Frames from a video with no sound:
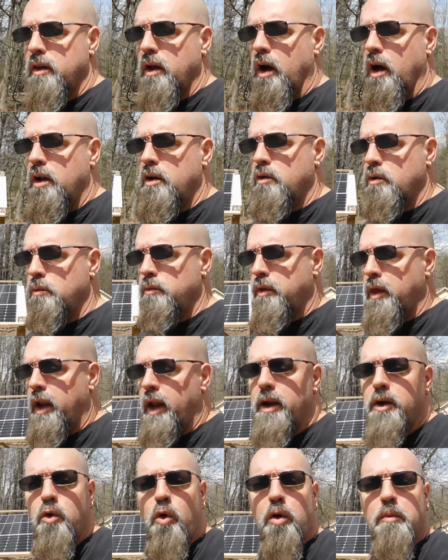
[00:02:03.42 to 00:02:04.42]
uh, than
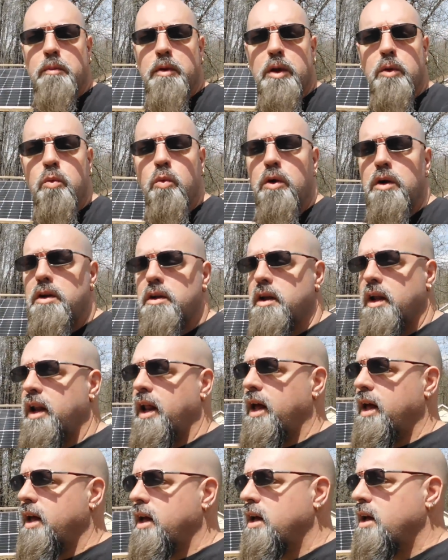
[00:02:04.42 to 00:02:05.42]
I normally would
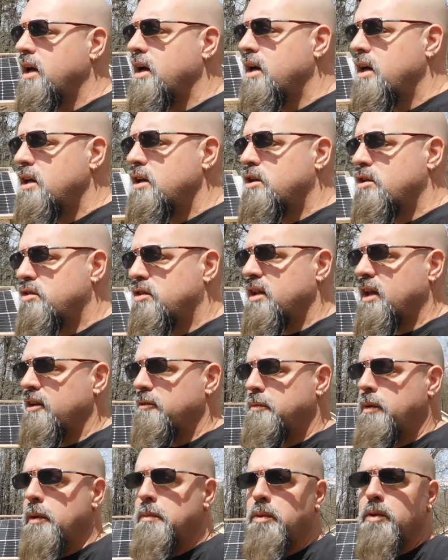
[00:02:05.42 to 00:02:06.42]
today, just to
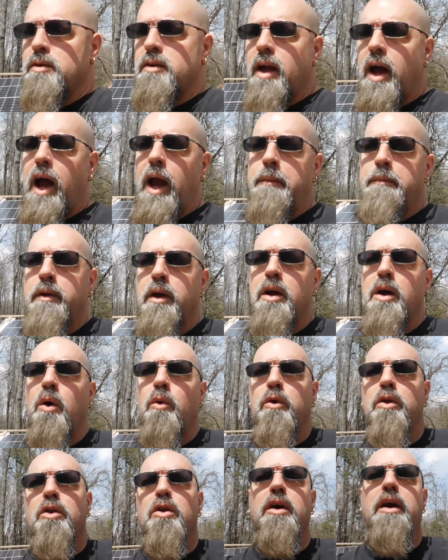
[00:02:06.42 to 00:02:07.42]
give people time to
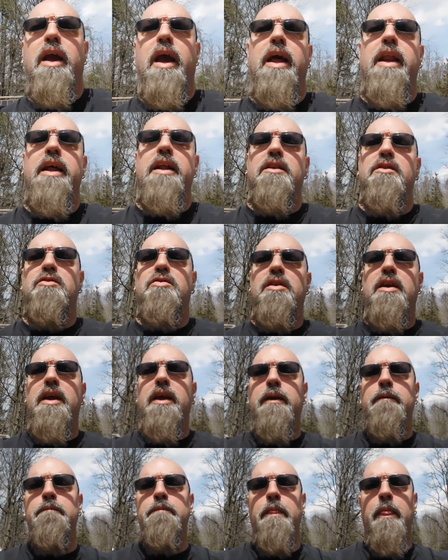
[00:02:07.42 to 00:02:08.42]
go and look at it and
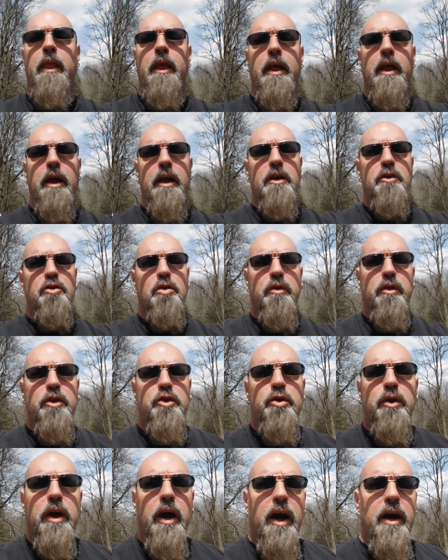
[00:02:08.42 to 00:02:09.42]
see. So
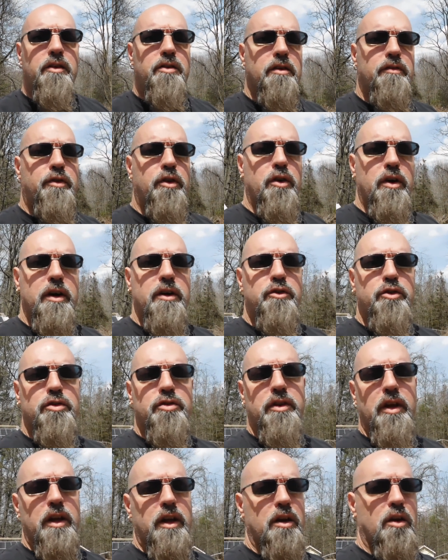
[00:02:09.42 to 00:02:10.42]
that you guys, if you're
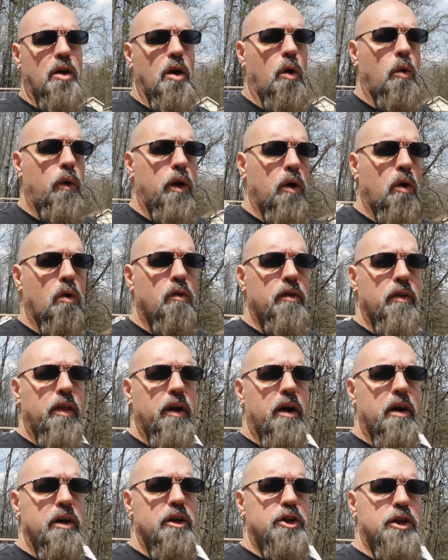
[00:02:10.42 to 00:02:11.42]
interested in going over
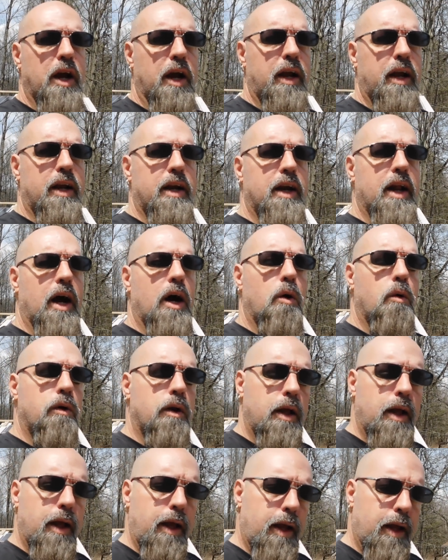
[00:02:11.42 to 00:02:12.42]
there and checking it out,
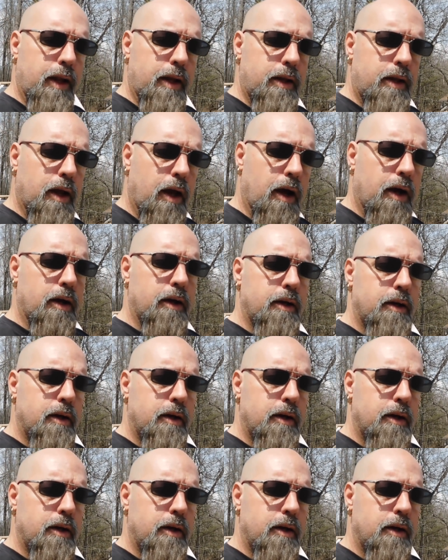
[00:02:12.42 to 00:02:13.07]
and uh,